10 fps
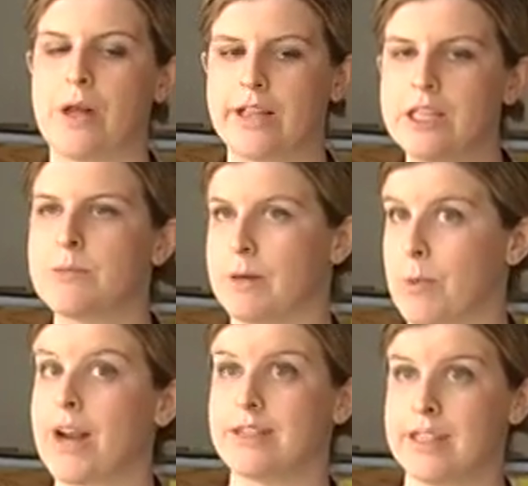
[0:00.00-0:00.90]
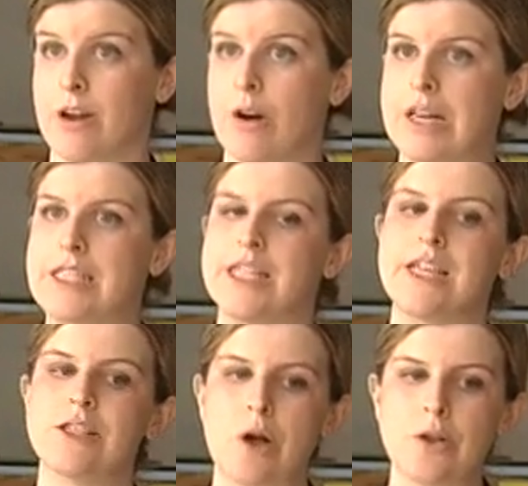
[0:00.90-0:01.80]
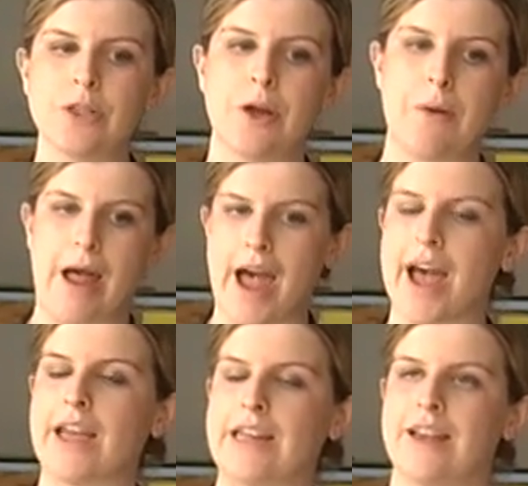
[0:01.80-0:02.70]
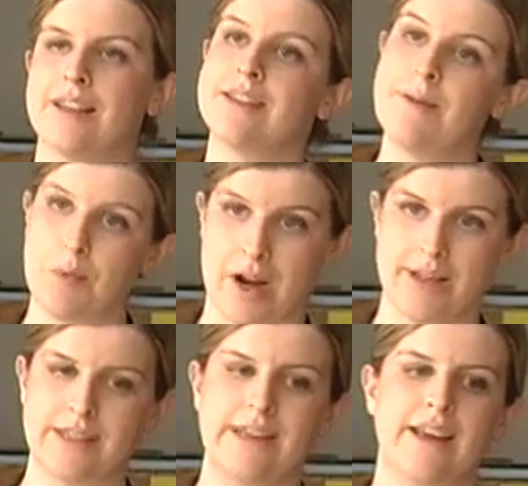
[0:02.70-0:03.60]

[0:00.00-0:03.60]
while he's been a practicing artist, he has also had a separate